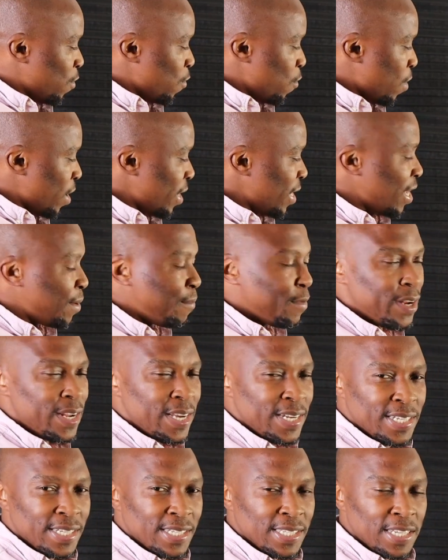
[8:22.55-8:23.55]
WAN
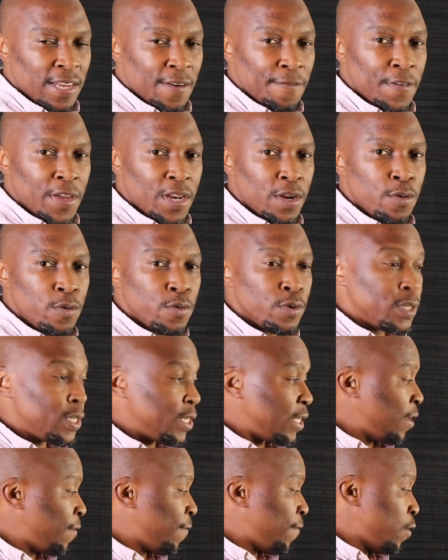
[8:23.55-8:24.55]
emulators are very
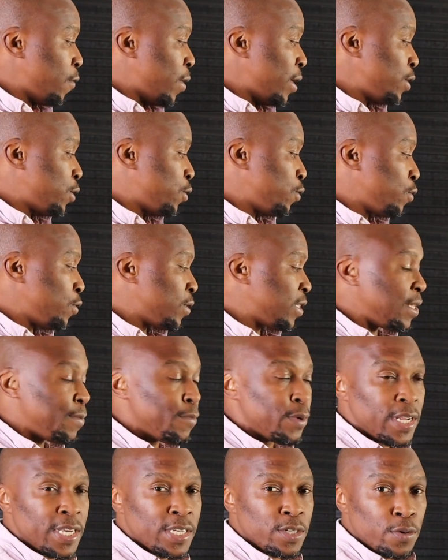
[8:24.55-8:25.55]
good if you want to
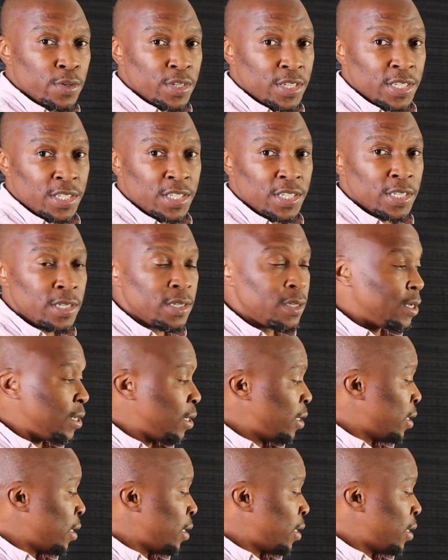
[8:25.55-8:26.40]
simulate congestion